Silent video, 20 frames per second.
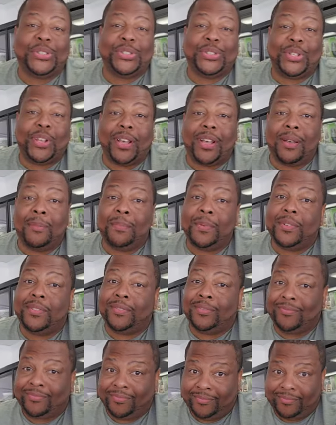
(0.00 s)
Shoppe.
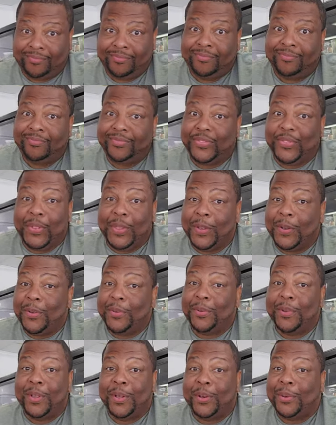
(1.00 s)
If you
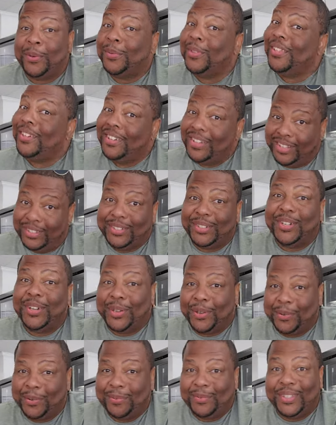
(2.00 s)
don't know, you need to
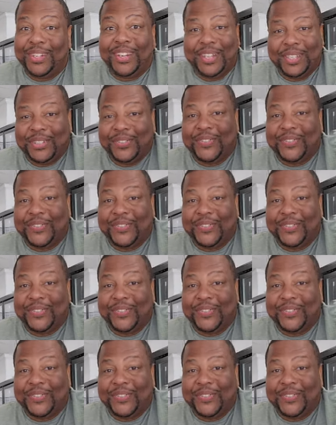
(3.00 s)
know. You need to